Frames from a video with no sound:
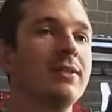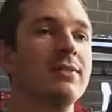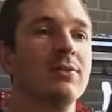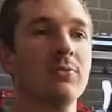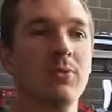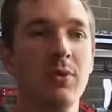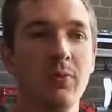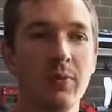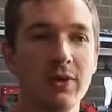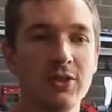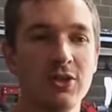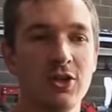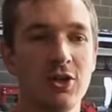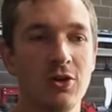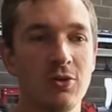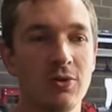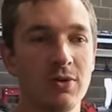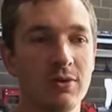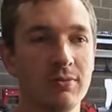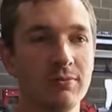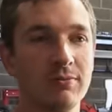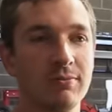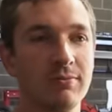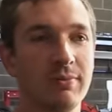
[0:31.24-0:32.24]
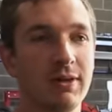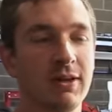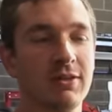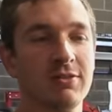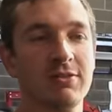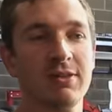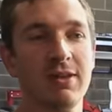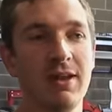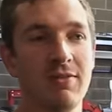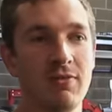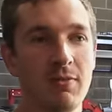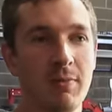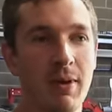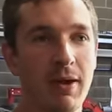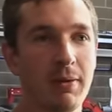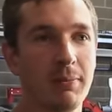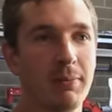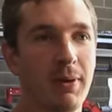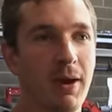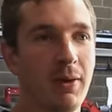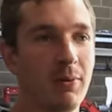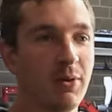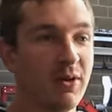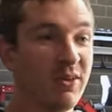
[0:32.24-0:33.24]
them when we tune them because they never
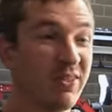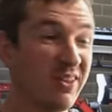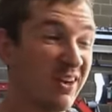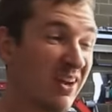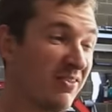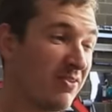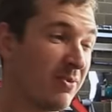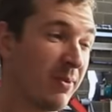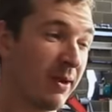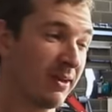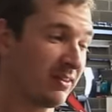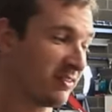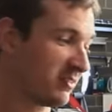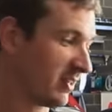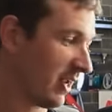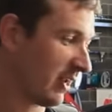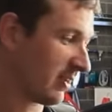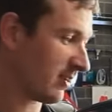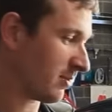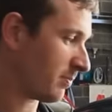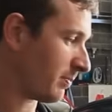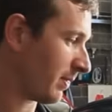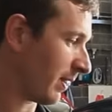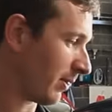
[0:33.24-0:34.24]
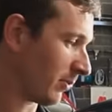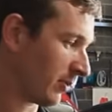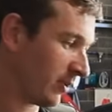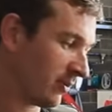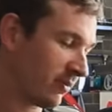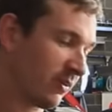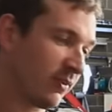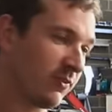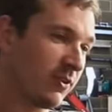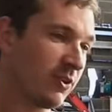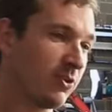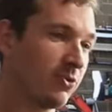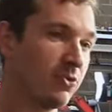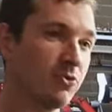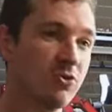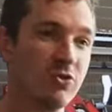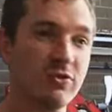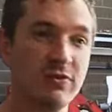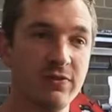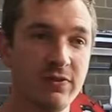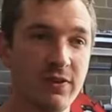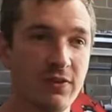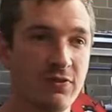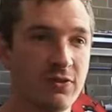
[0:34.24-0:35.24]
make power. They never make standard power. If you're
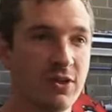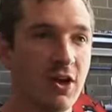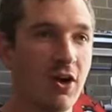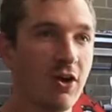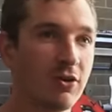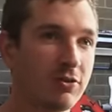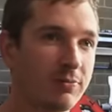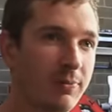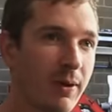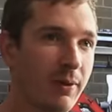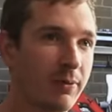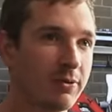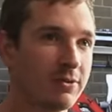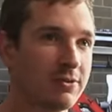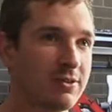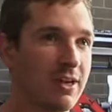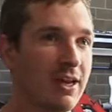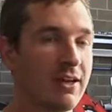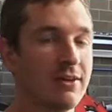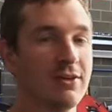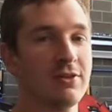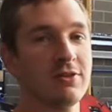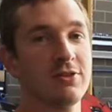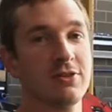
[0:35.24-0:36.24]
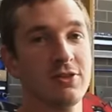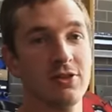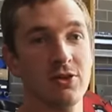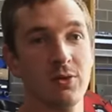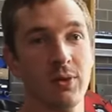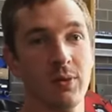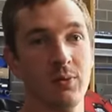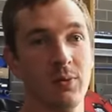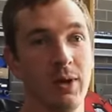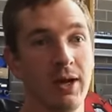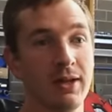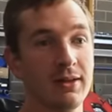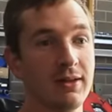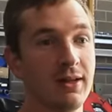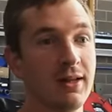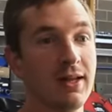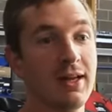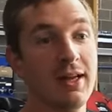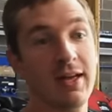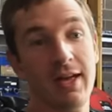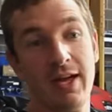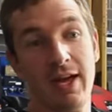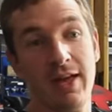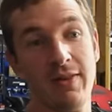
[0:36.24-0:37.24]
150 horsepower standard, you're doing well.
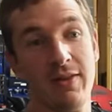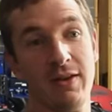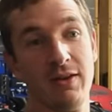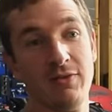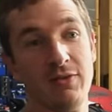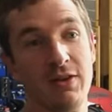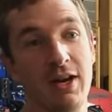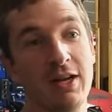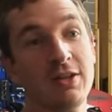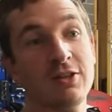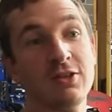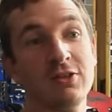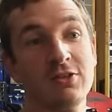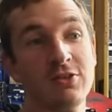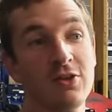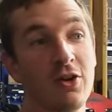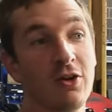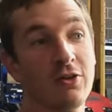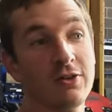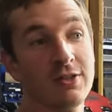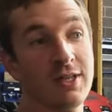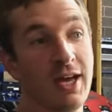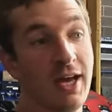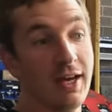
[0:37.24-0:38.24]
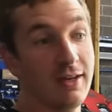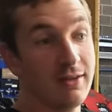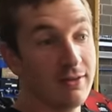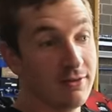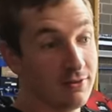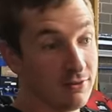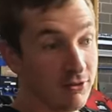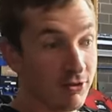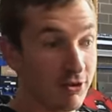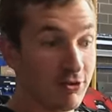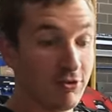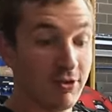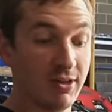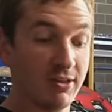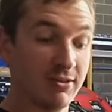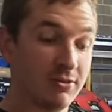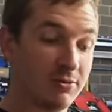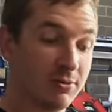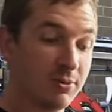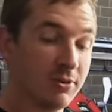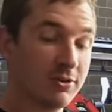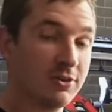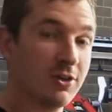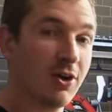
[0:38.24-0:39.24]
And then if your engine's not dead, for the
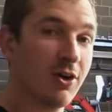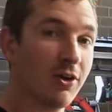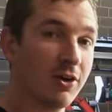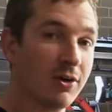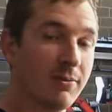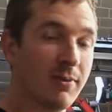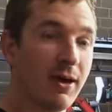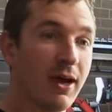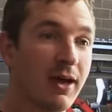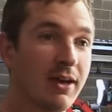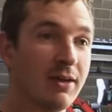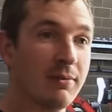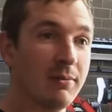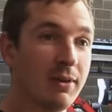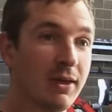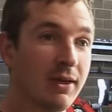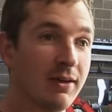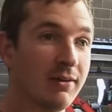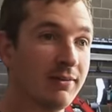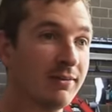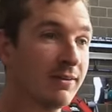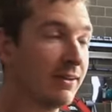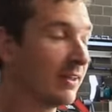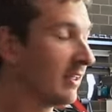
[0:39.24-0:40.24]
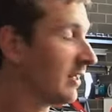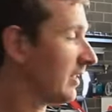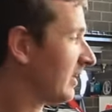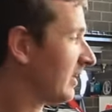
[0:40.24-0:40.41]
reasons we'll talk about in a bit,